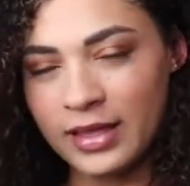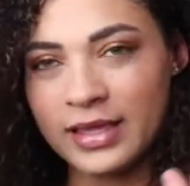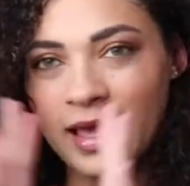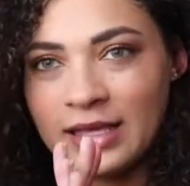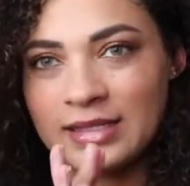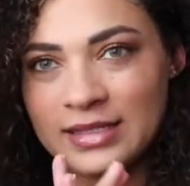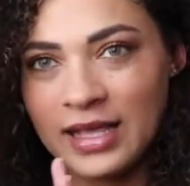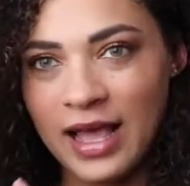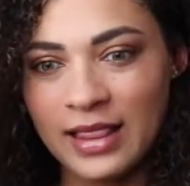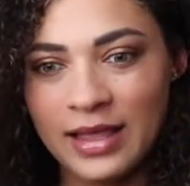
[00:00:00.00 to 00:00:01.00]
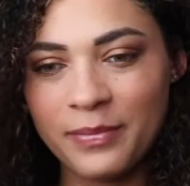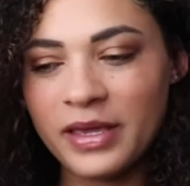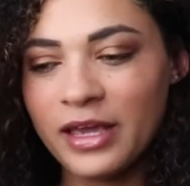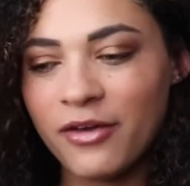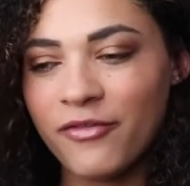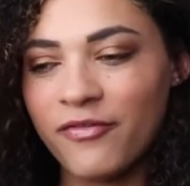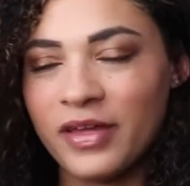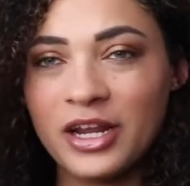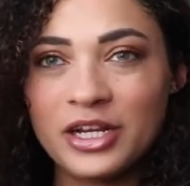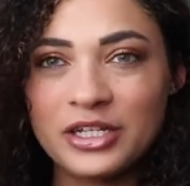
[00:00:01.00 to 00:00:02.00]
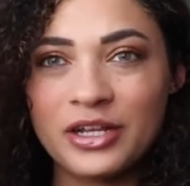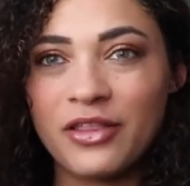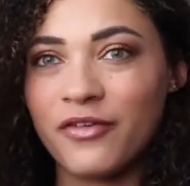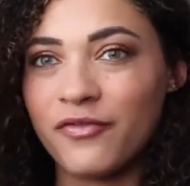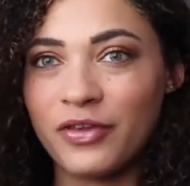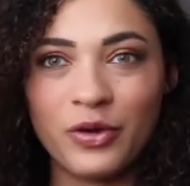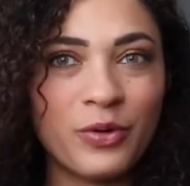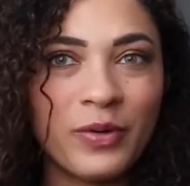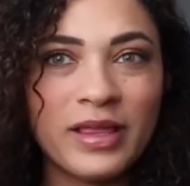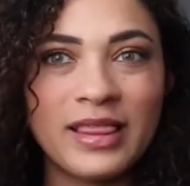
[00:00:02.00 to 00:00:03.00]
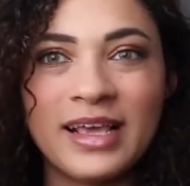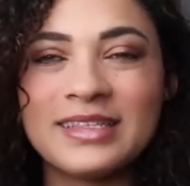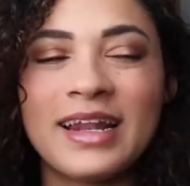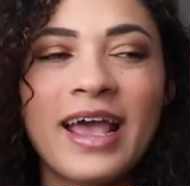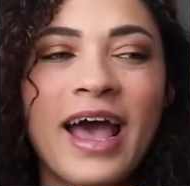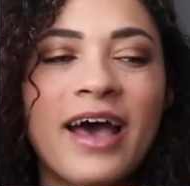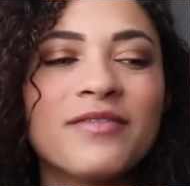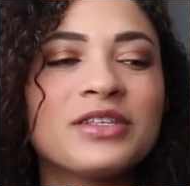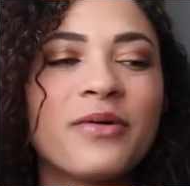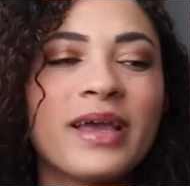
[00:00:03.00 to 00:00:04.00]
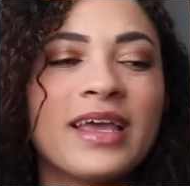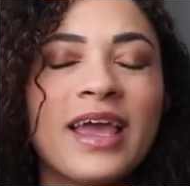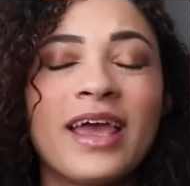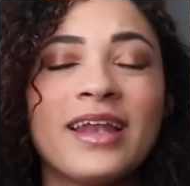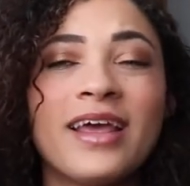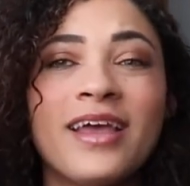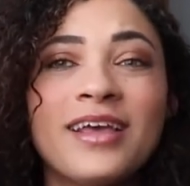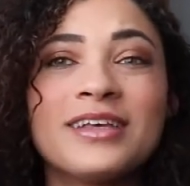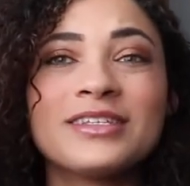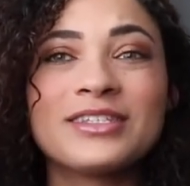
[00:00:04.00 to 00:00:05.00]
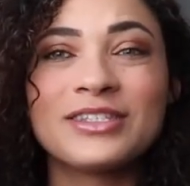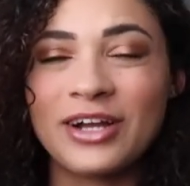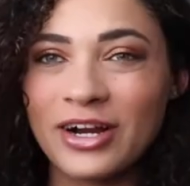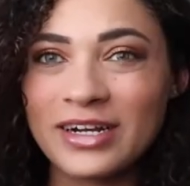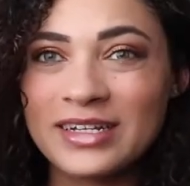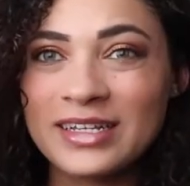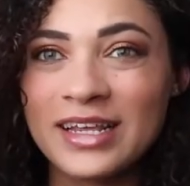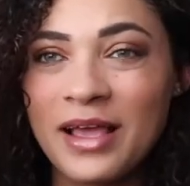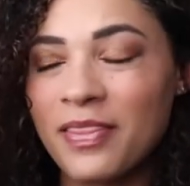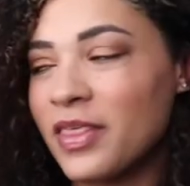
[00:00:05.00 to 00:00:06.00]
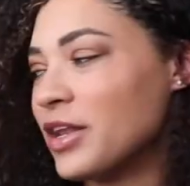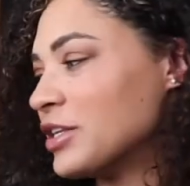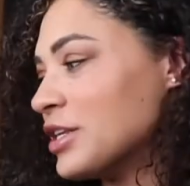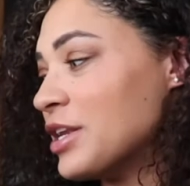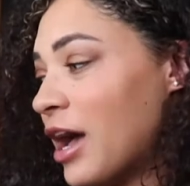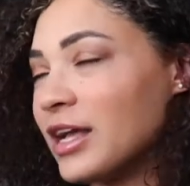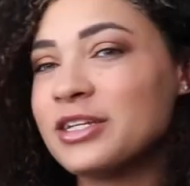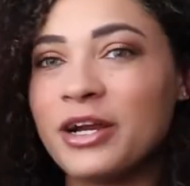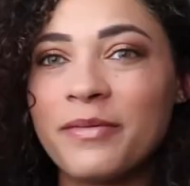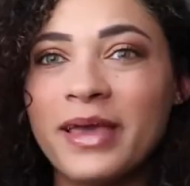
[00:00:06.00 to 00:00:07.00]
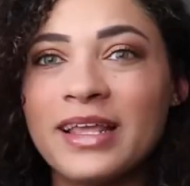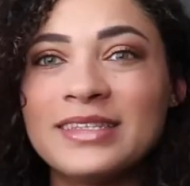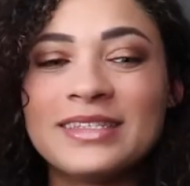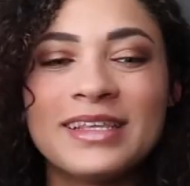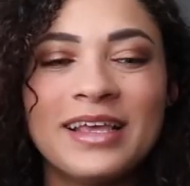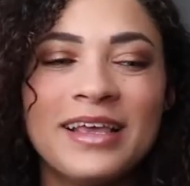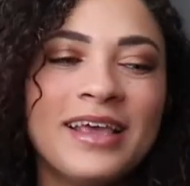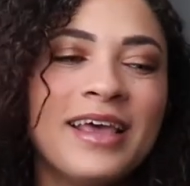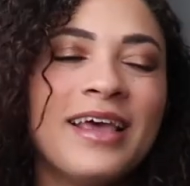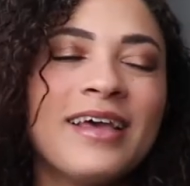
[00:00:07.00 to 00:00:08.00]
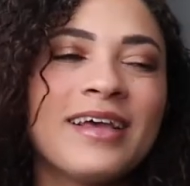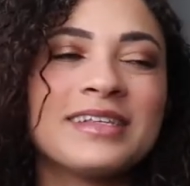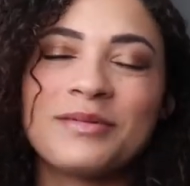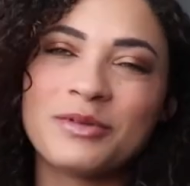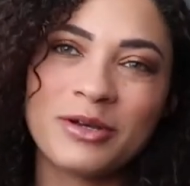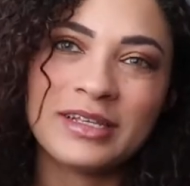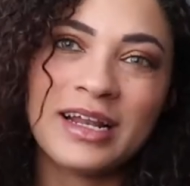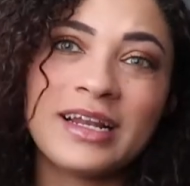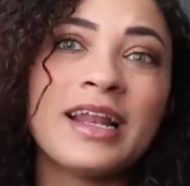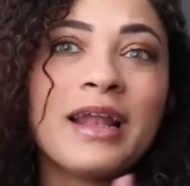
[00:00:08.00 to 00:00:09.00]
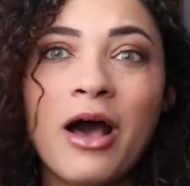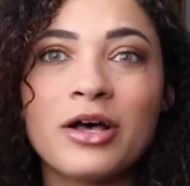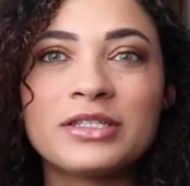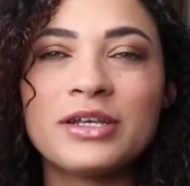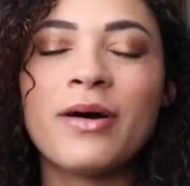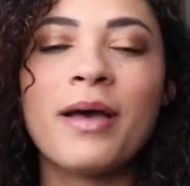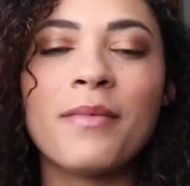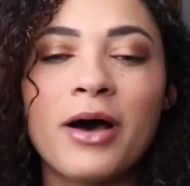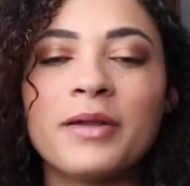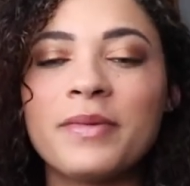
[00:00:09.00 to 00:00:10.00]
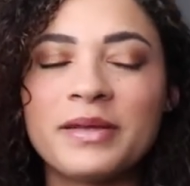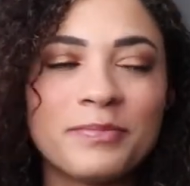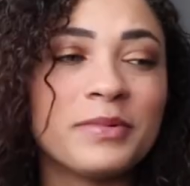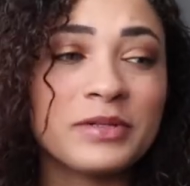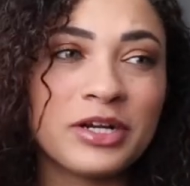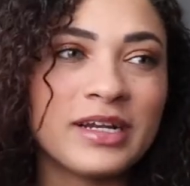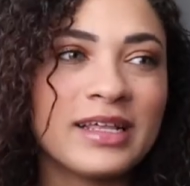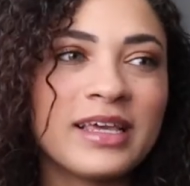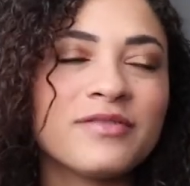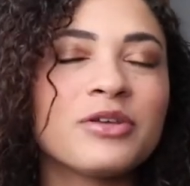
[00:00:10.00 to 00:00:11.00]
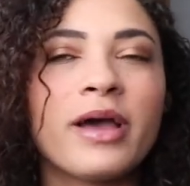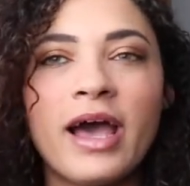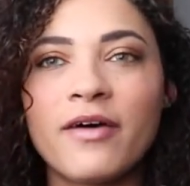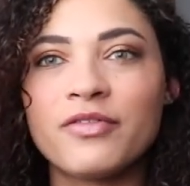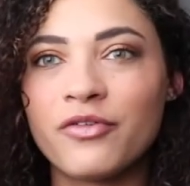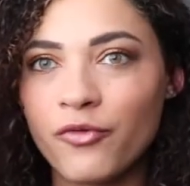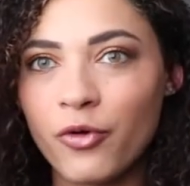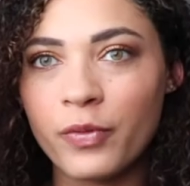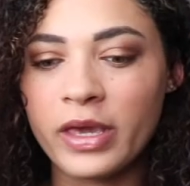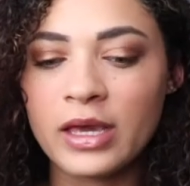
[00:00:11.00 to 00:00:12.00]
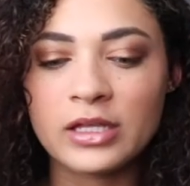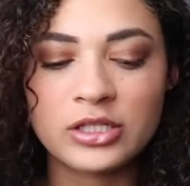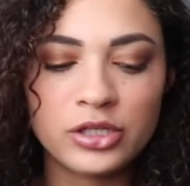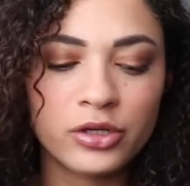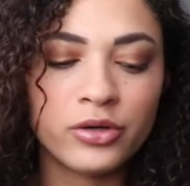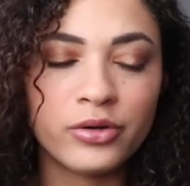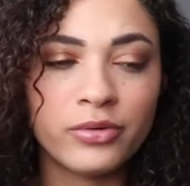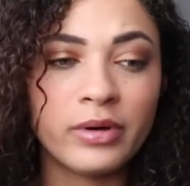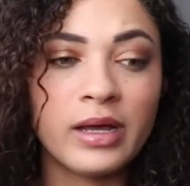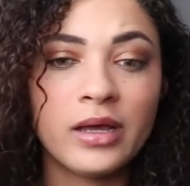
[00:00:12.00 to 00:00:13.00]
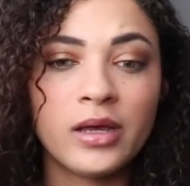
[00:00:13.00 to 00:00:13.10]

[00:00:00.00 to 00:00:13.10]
yes, let me finish the few things that I have so I can start the knot turbans, because I'm so excited. And also I'm on my maternity leave, so I have the full week to